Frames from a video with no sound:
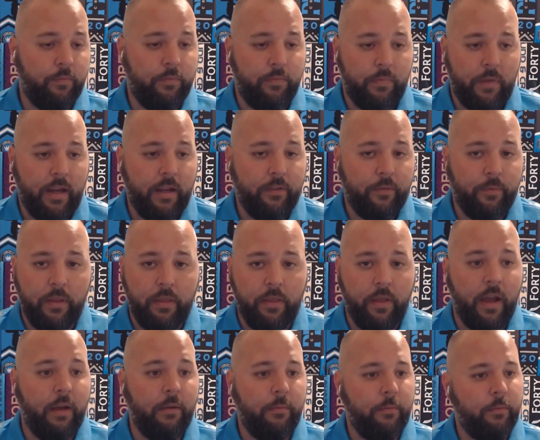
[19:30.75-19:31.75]
I guess we
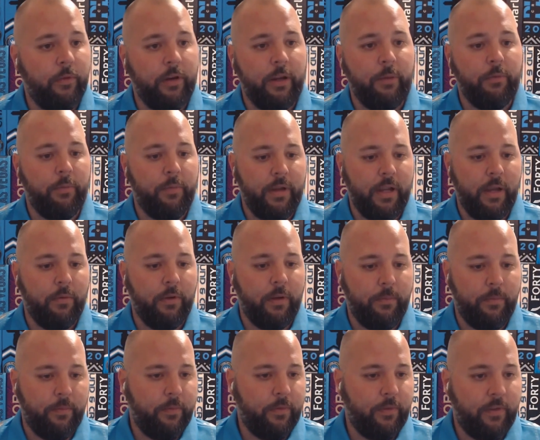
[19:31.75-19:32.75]
thought Reem would be able
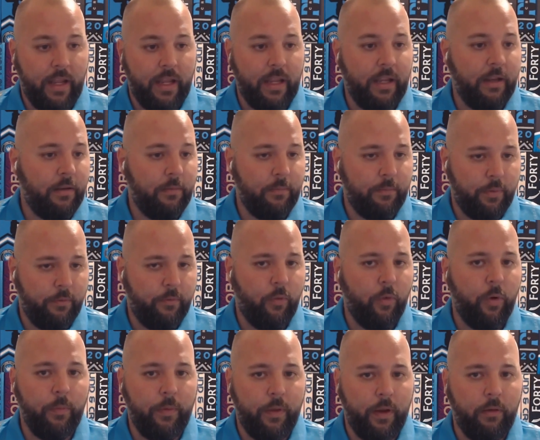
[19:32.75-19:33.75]
to stay and
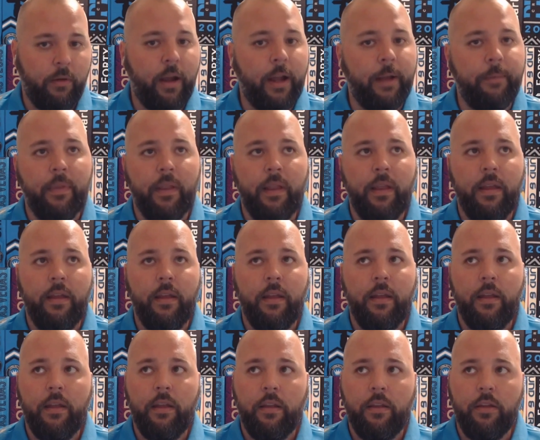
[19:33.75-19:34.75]
perform there, right?
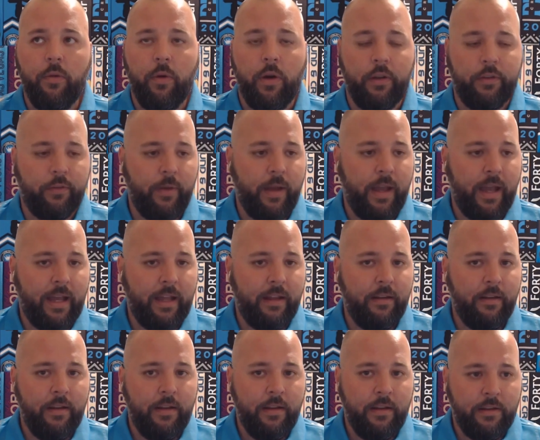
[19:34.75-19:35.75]
Mm-hmm. You also had
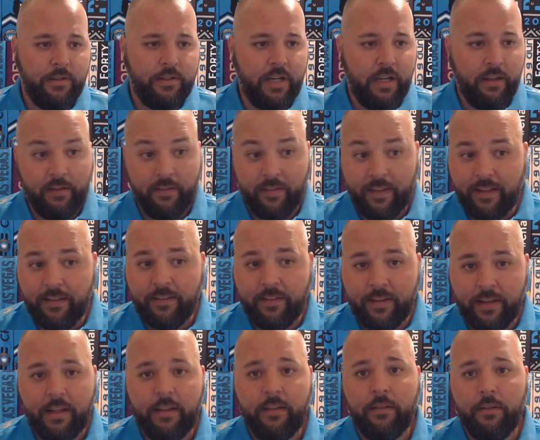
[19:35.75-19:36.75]
Jalen
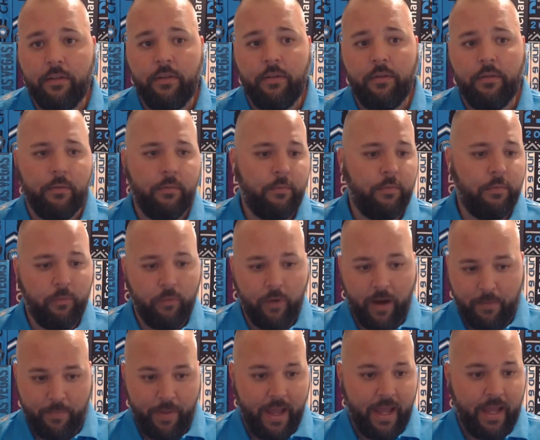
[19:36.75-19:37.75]
Lindsay,
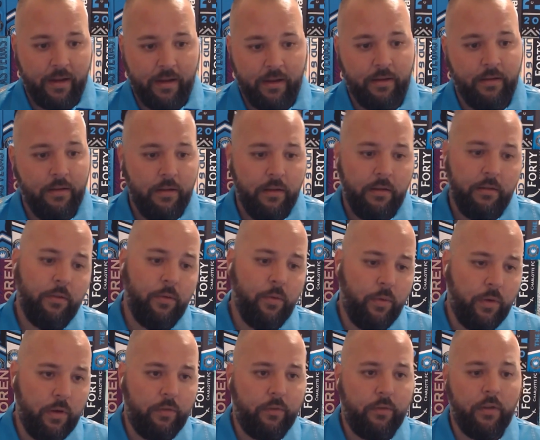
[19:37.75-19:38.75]
right back, who
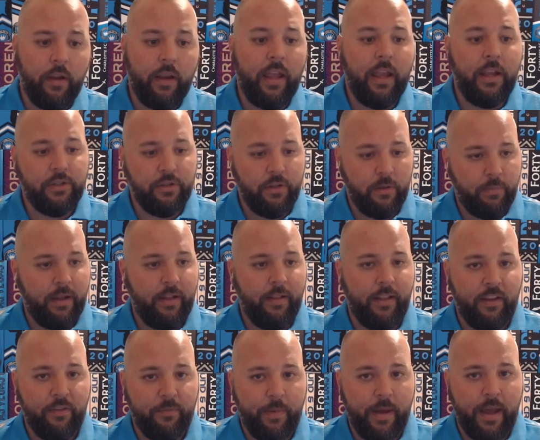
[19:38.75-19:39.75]
could occasionally play
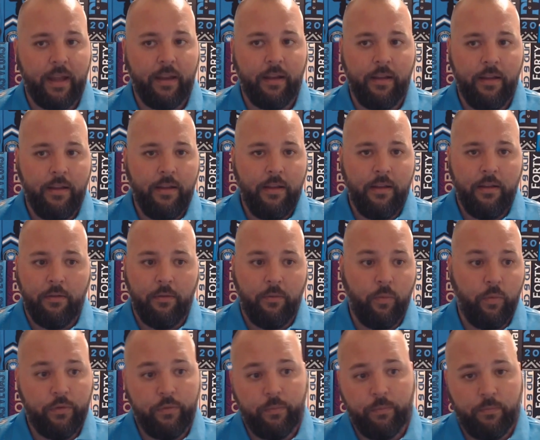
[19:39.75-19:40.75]
left back,
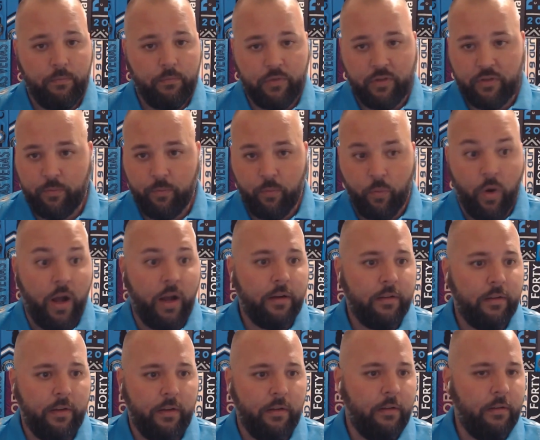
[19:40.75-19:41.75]
was just
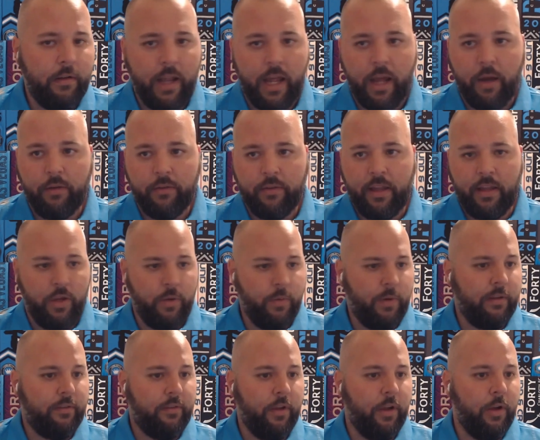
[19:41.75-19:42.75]
walked and now is at
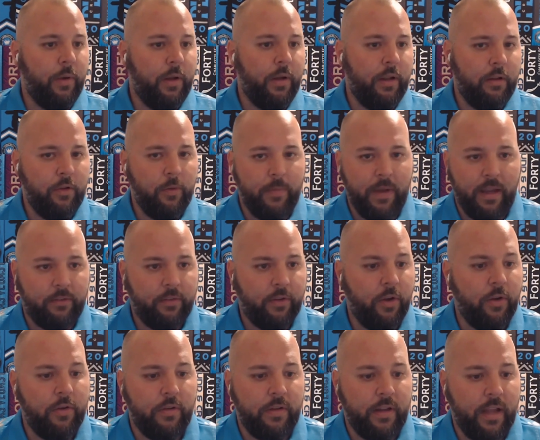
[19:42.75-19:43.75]
USO at New
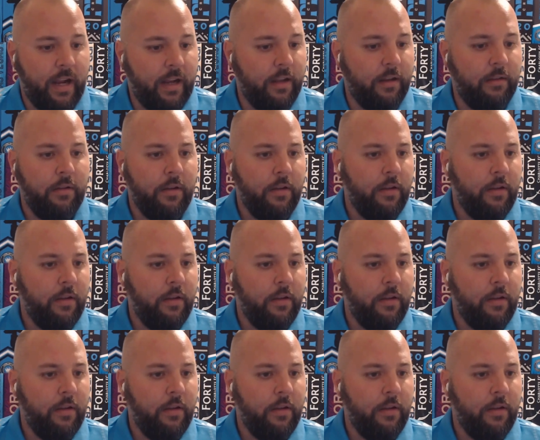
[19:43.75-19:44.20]
Mexico United,